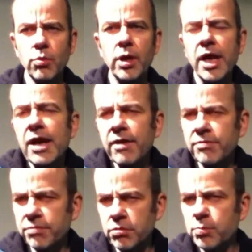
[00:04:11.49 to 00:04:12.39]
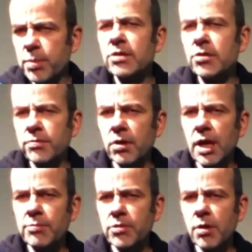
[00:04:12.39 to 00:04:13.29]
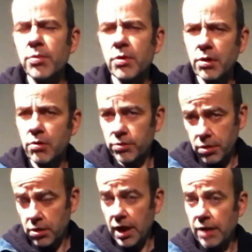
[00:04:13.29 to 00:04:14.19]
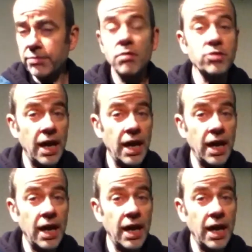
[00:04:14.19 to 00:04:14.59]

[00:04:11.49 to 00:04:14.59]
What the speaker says: we're hearing through the speakers of your laptop or on your headphones.